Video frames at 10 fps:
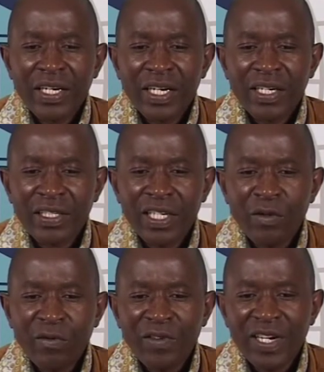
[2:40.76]

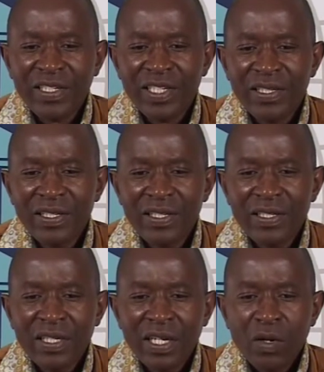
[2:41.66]
External factors,
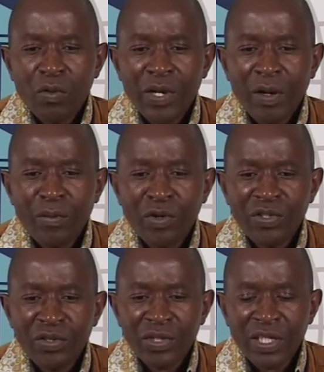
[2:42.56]
we are
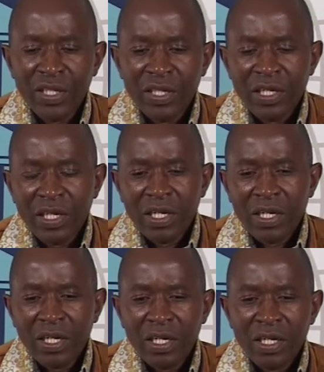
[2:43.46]
mostly
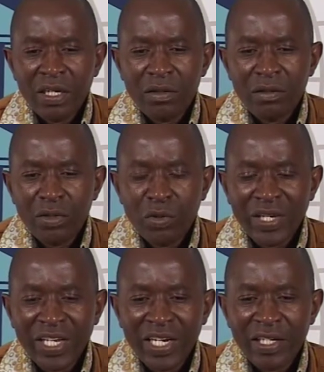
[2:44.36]

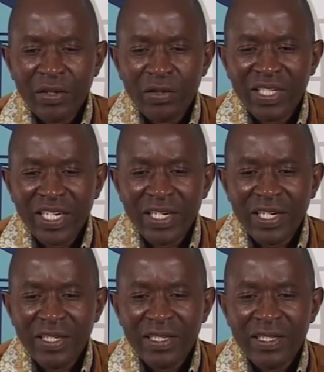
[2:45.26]
looking at those
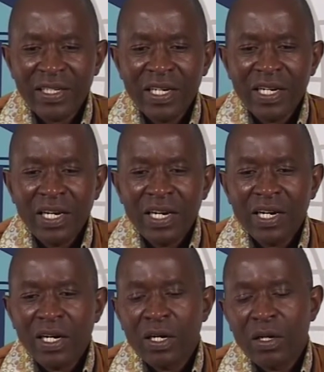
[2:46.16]
areas.
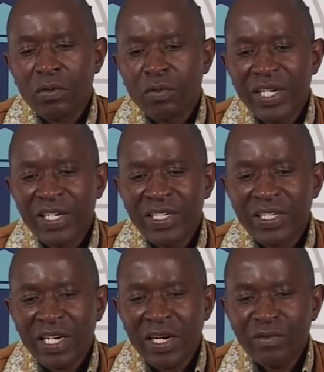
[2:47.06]
When
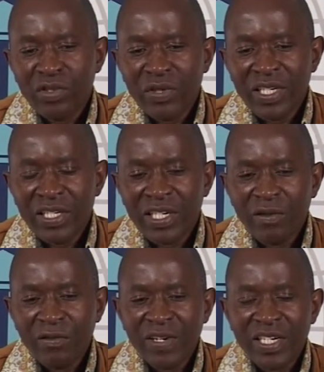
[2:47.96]
it comes to
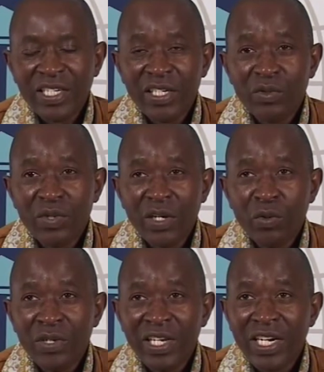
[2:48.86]
internal factors, we are
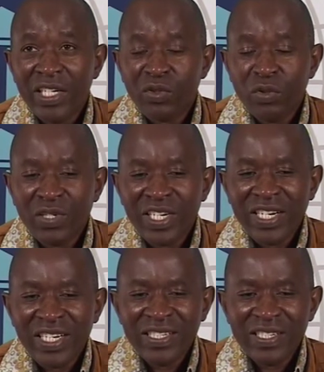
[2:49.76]
looking at SWOT
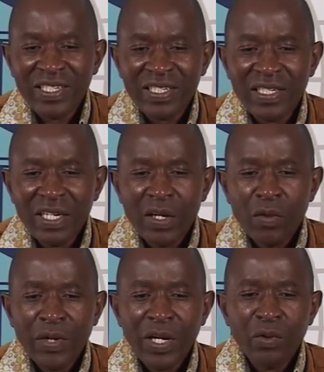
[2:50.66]
analysis.
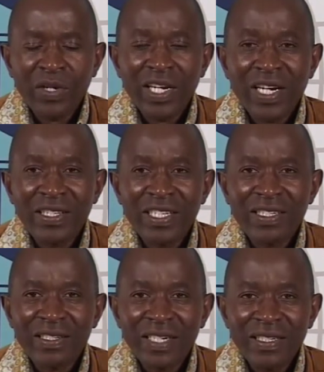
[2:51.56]
We are looking at the
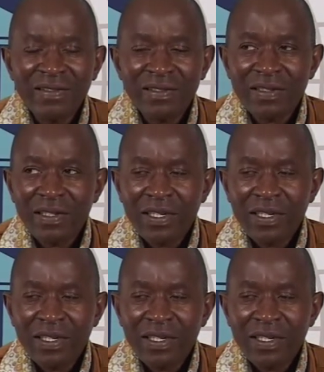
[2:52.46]
strength